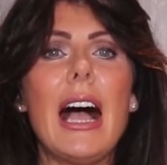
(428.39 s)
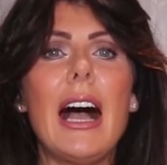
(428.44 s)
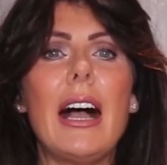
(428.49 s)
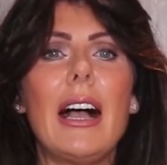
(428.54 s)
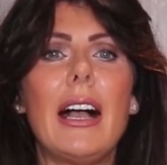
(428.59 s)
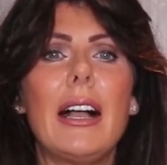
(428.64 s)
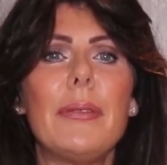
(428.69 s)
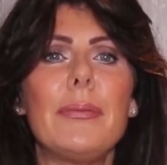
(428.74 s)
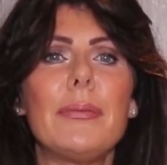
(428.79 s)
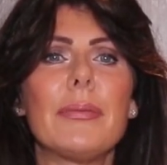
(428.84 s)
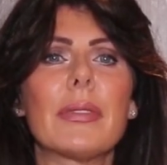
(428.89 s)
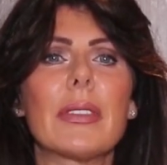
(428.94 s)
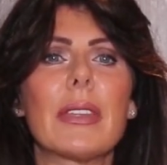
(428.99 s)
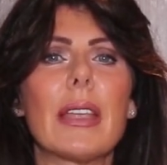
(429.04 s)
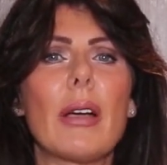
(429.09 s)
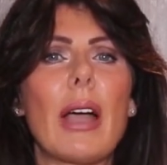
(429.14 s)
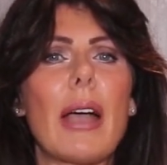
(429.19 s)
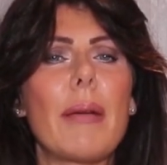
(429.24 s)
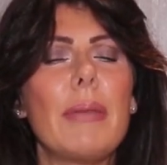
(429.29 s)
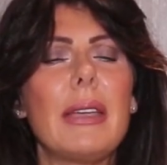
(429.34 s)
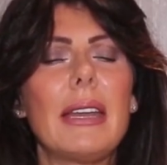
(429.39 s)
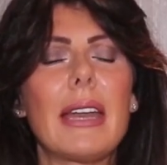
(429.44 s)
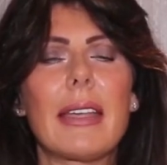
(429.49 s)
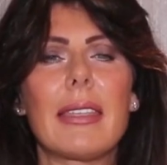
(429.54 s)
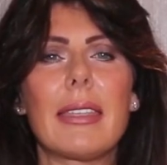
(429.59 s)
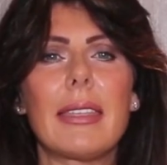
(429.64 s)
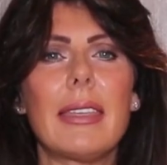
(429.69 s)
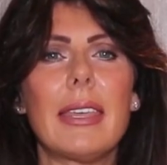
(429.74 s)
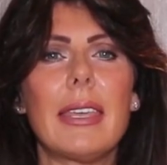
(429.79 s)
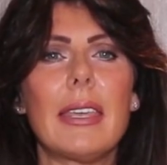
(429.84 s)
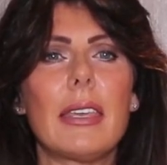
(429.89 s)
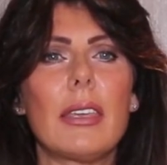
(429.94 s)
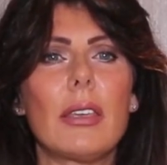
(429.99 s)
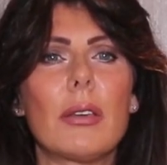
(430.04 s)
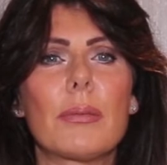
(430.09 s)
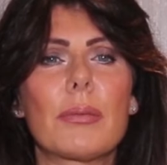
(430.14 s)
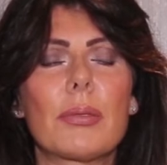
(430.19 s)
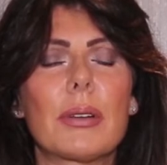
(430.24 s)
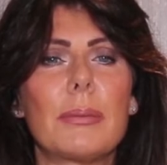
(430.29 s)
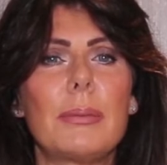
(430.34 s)
I mean, I think
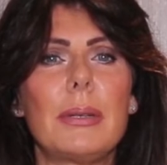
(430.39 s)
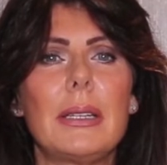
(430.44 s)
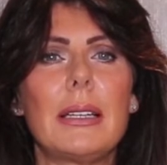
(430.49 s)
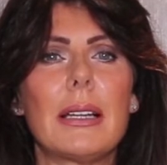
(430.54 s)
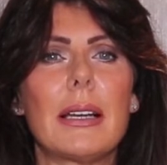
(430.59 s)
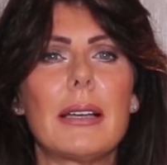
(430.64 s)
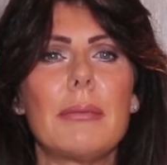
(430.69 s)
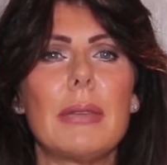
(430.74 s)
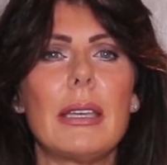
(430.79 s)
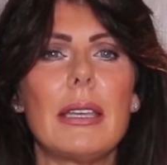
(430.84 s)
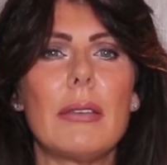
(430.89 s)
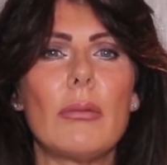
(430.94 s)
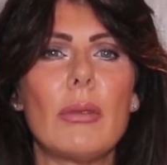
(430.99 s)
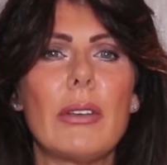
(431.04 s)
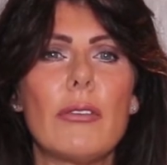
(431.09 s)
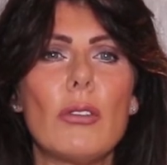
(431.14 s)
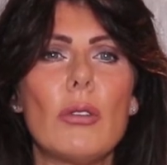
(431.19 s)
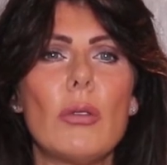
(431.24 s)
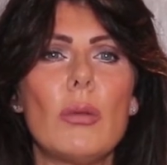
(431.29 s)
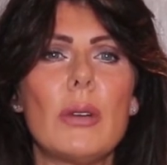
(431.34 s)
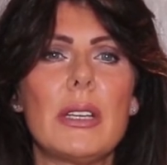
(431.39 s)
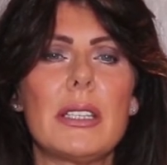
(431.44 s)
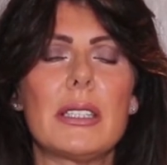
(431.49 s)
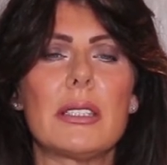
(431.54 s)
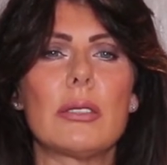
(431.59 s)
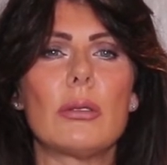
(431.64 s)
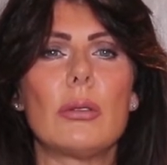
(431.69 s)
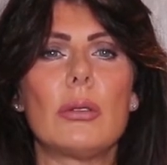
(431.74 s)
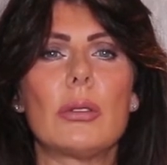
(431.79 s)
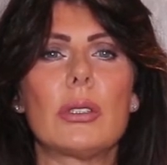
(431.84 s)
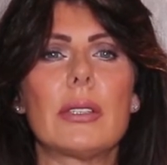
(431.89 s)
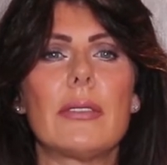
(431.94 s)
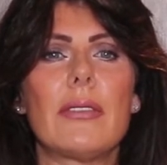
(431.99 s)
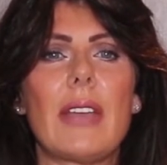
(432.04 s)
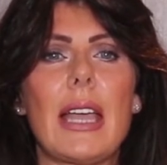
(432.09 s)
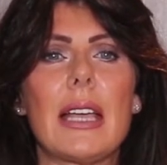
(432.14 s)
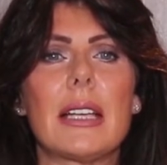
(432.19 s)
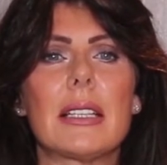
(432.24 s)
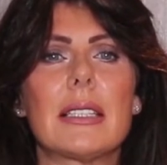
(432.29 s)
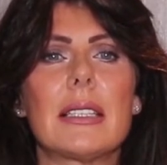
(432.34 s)
you're probably like me. We've always thought of
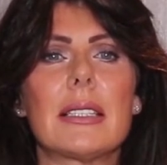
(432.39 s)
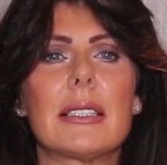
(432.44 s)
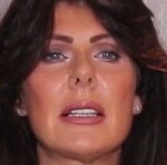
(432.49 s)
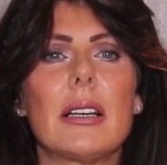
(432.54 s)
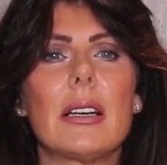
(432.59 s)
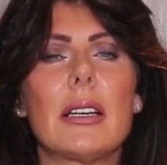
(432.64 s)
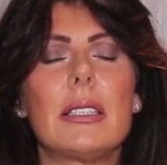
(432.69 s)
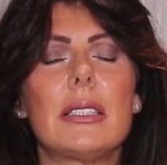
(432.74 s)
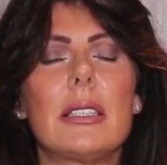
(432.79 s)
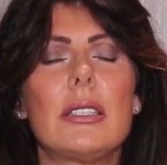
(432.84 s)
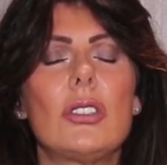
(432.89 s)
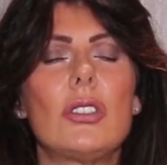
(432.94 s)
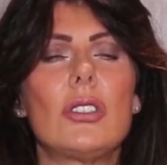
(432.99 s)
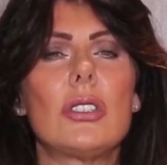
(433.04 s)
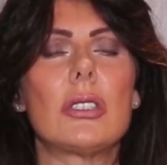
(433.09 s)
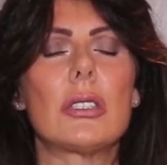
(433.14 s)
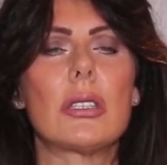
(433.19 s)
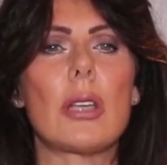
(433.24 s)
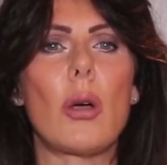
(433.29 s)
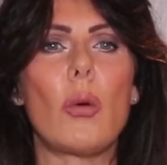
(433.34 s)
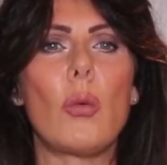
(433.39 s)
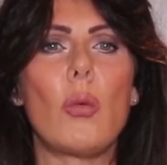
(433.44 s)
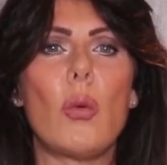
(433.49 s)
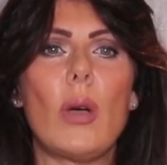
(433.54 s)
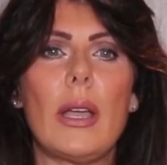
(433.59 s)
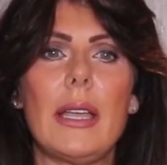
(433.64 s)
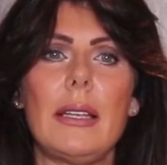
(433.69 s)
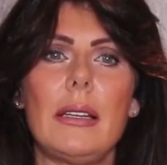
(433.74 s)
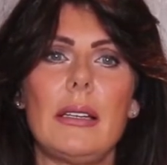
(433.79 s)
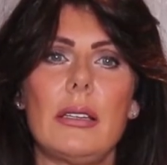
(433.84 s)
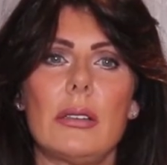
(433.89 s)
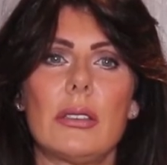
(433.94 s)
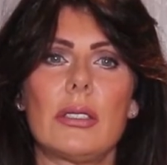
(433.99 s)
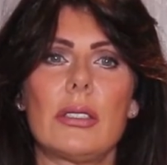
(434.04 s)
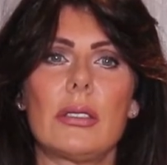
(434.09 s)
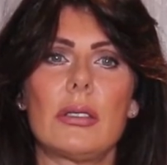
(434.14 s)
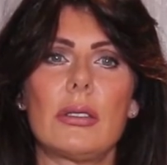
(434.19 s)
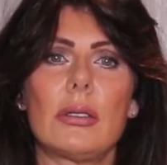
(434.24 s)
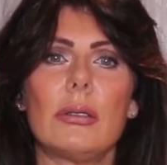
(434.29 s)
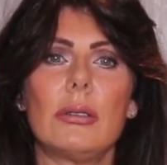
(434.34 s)
exercise as just a weight
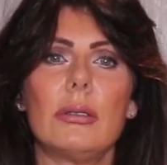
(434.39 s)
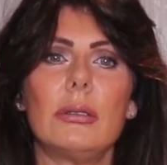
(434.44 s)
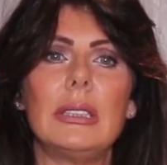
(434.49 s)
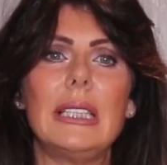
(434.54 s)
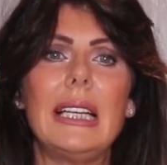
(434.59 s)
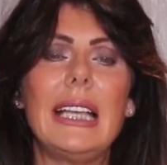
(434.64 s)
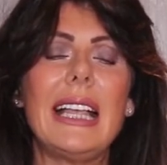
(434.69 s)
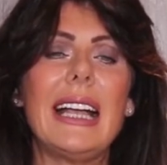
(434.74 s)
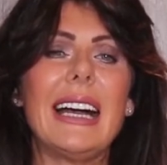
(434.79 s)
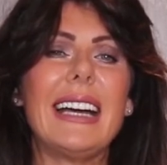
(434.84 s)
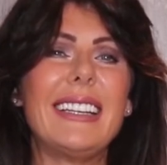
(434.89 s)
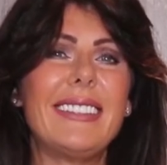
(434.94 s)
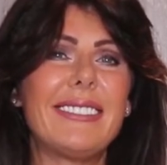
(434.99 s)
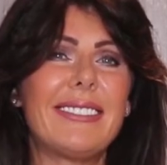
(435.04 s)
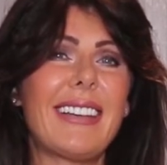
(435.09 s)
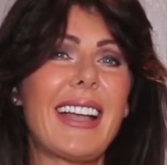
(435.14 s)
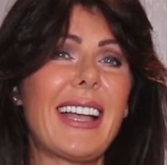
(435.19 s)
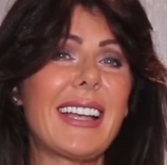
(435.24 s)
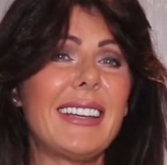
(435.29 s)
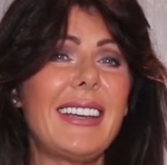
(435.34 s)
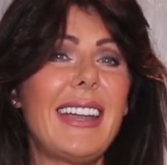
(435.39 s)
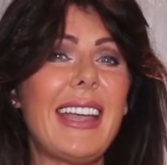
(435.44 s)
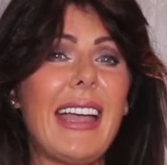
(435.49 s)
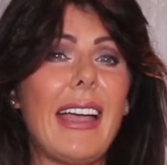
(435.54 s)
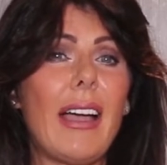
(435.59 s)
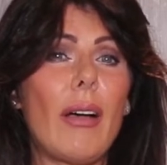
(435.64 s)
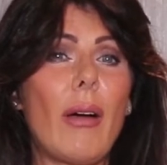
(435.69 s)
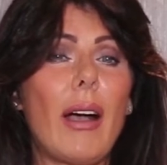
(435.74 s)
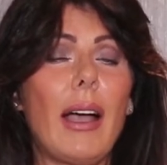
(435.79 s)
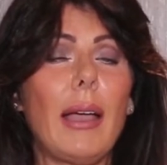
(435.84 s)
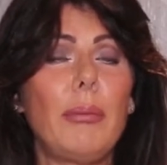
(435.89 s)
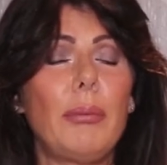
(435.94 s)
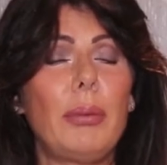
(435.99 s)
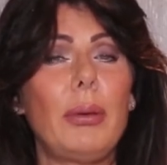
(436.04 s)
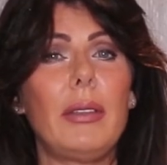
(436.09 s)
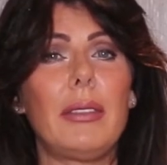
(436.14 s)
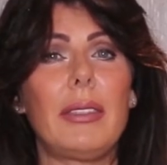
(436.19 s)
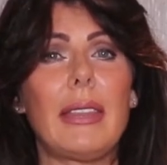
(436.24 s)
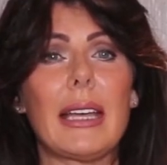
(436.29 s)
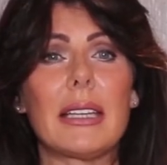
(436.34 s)
loss tool. And in fact, now I
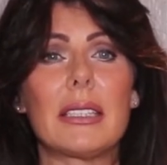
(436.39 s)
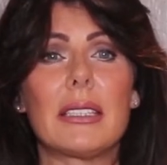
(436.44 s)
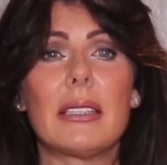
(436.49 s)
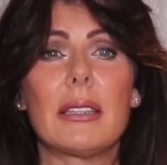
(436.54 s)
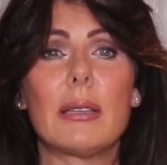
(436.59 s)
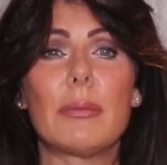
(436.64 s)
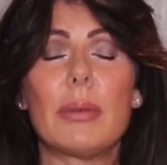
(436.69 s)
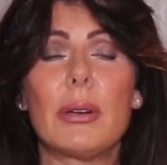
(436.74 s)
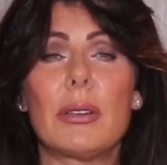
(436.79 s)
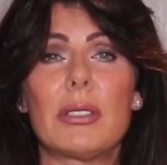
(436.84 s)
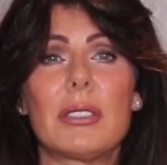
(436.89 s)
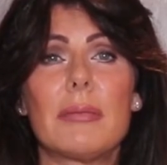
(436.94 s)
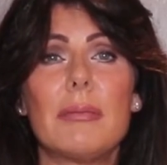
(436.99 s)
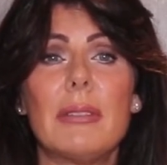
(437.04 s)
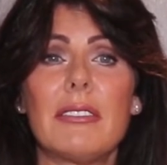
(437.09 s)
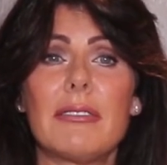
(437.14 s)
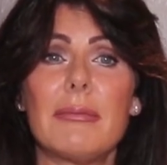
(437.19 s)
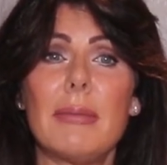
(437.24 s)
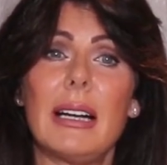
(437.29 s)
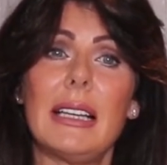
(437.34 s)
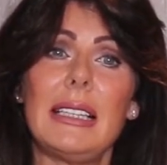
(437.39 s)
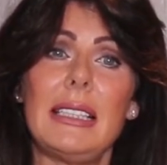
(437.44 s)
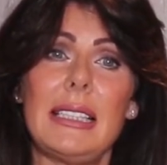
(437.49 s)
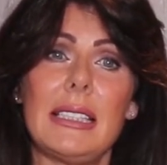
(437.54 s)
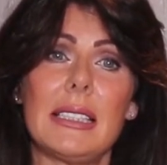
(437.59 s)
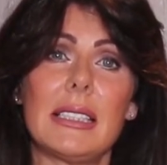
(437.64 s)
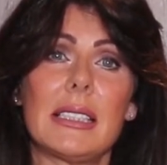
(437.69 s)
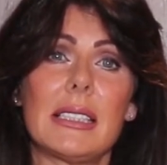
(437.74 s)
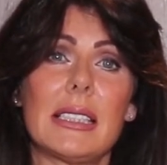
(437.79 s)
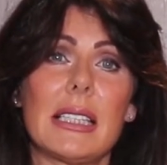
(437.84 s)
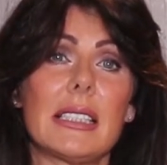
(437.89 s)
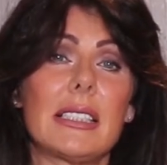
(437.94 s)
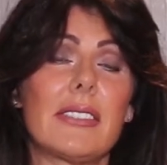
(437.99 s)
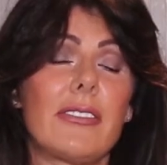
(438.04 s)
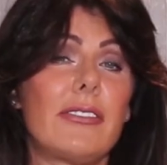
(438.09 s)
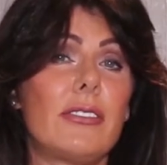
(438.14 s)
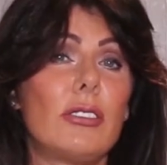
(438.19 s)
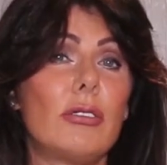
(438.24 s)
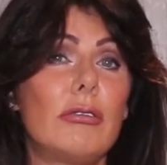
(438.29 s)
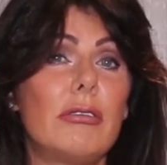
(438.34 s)
put that at the bottom of my list as
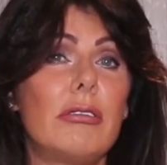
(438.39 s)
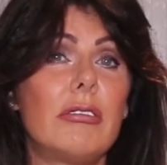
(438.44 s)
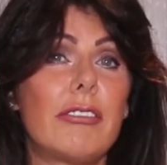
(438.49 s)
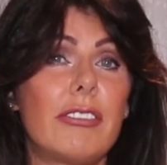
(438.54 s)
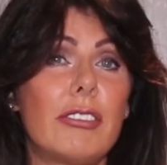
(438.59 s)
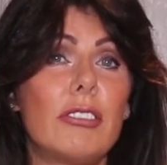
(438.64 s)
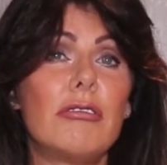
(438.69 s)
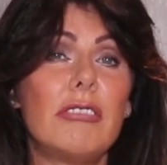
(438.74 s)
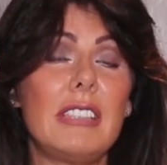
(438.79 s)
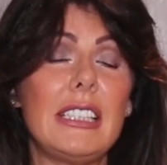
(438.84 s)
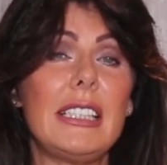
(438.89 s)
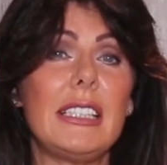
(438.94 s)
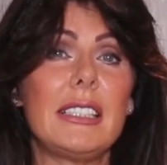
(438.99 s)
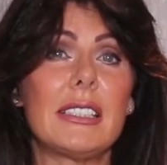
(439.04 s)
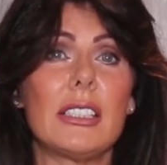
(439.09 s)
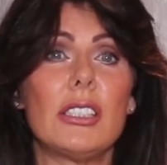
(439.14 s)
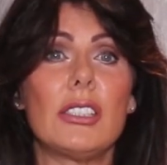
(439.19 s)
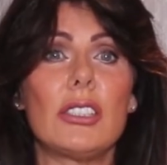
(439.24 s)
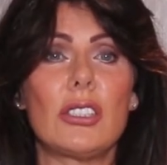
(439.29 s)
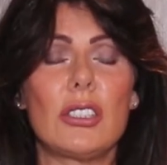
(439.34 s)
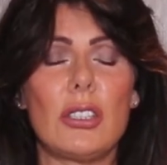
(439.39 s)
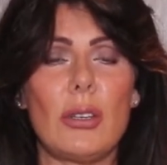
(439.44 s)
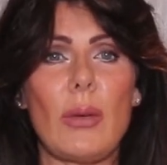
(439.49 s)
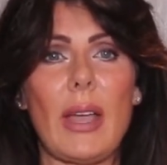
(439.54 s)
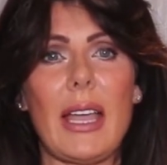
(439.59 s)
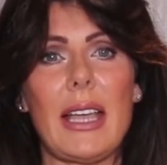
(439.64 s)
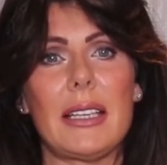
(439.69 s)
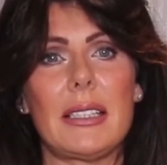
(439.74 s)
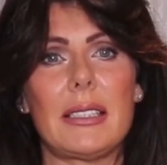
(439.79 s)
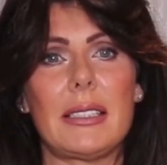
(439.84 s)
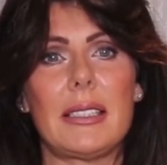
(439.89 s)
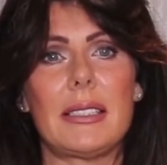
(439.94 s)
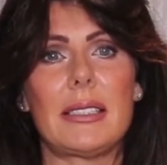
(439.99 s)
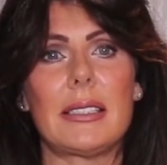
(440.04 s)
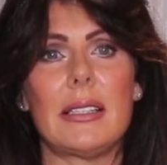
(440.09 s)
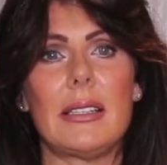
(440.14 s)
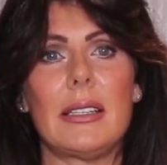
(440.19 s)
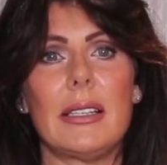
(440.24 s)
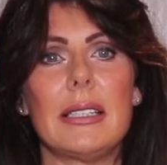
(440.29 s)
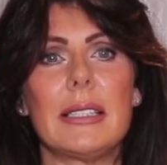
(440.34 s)
for reasons to
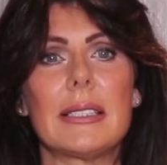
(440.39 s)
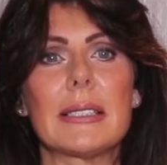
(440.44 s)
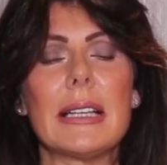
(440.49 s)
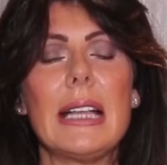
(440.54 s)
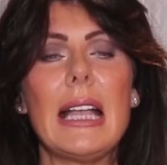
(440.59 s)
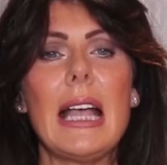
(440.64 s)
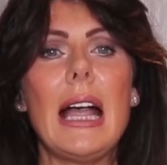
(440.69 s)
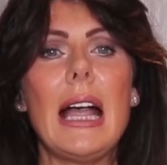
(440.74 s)
exercise.